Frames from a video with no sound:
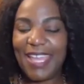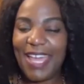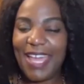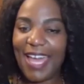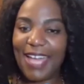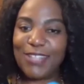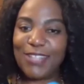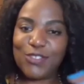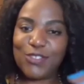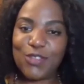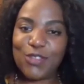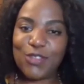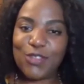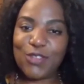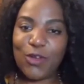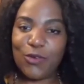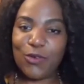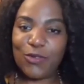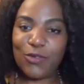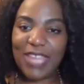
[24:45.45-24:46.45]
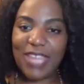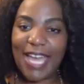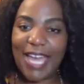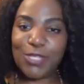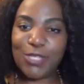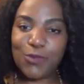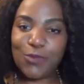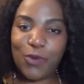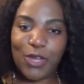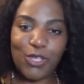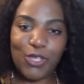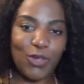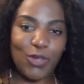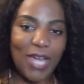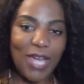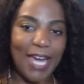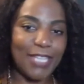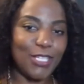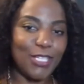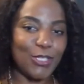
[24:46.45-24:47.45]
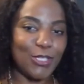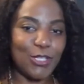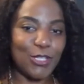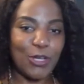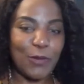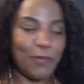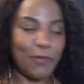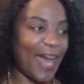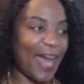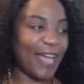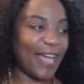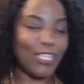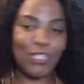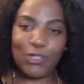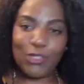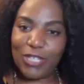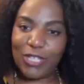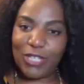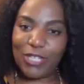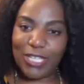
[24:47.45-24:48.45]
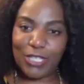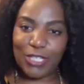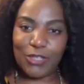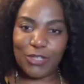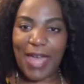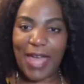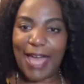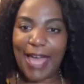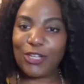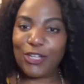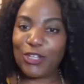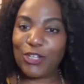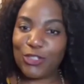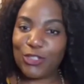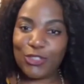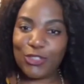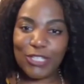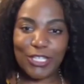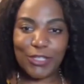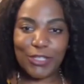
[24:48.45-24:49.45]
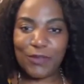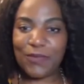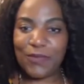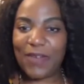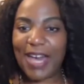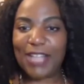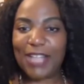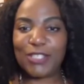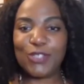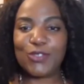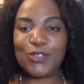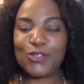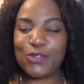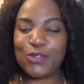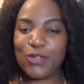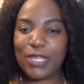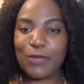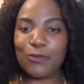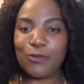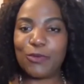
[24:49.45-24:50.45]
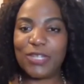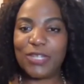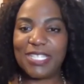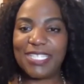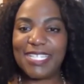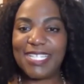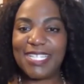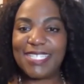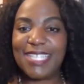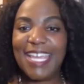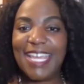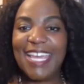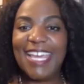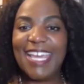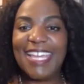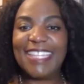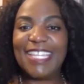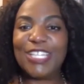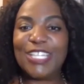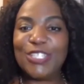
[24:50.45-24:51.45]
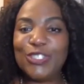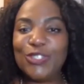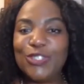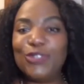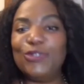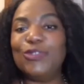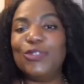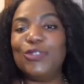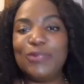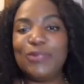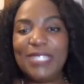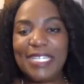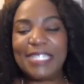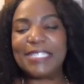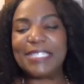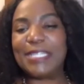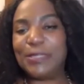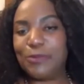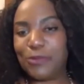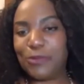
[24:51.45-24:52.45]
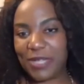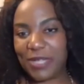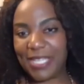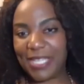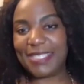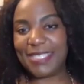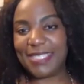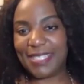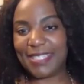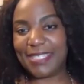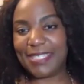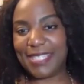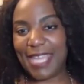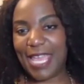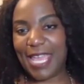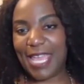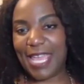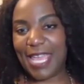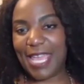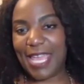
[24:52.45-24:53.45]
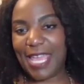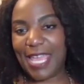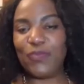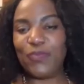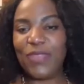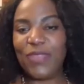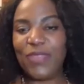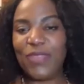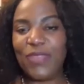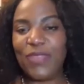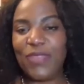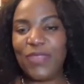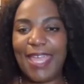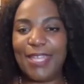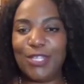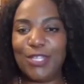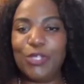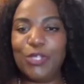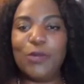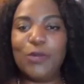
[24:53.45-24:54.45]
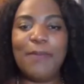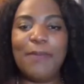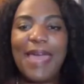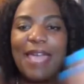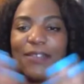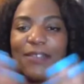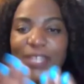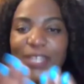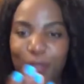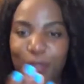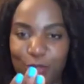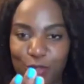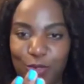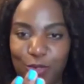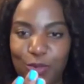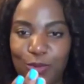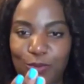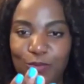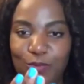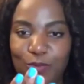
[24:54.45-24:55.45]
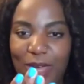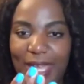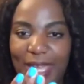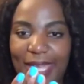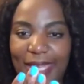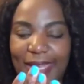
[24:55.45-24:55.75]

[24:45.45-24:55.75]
And so that's where you kind of look back, you look at your anchor, you look at your values, you look at what it is that you uniquely bring to the table, and you marry the two, right?